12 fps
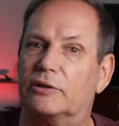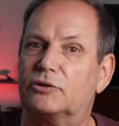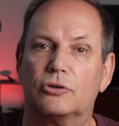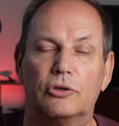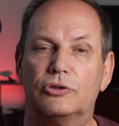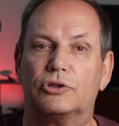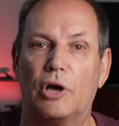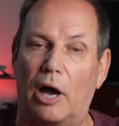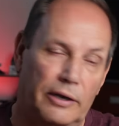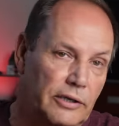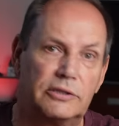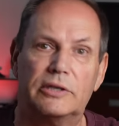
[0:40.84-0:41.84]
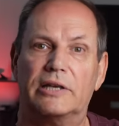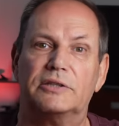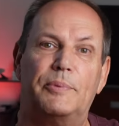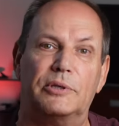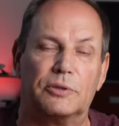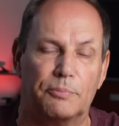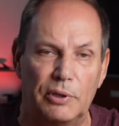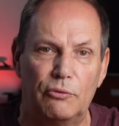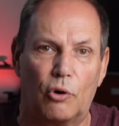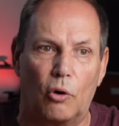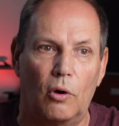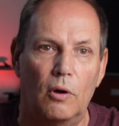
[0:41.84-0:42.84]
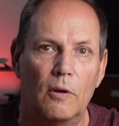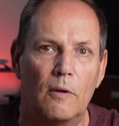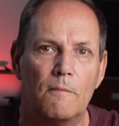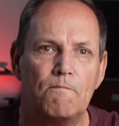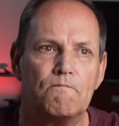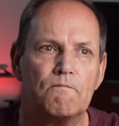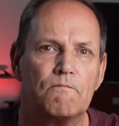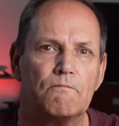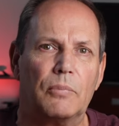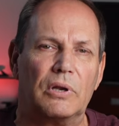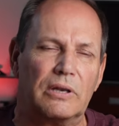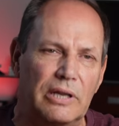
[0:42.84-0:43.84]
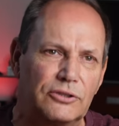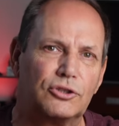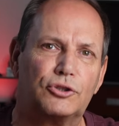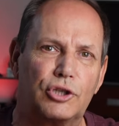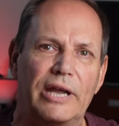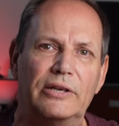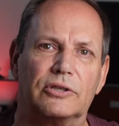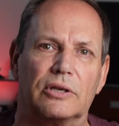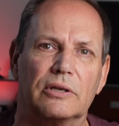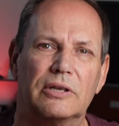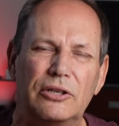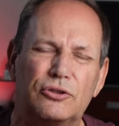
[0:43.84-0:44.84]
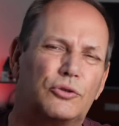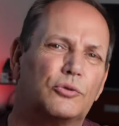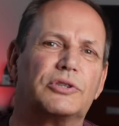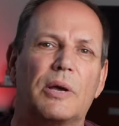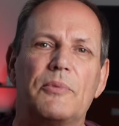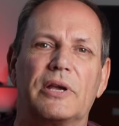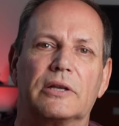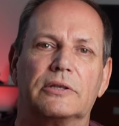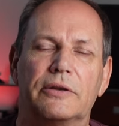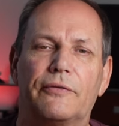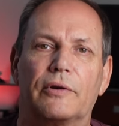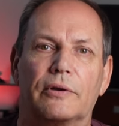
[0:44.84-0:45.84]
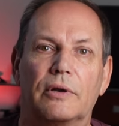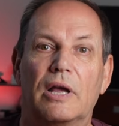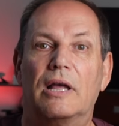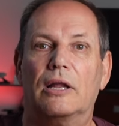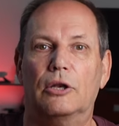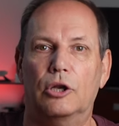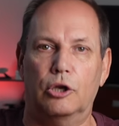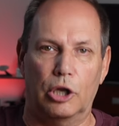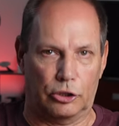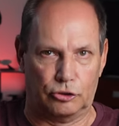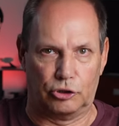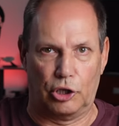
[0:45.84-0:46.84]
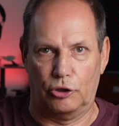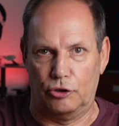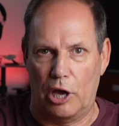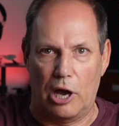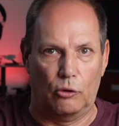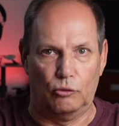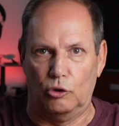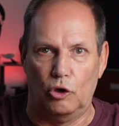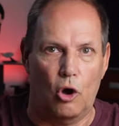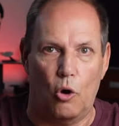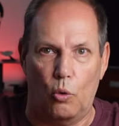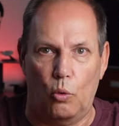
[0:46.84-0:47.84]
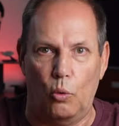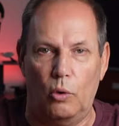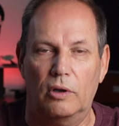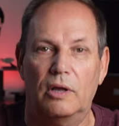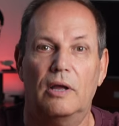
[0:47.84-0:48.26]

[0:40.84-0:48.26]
it's a good shot and it's a nice piece of B-roll. But let's change it. Let's do something different. Let's get down low.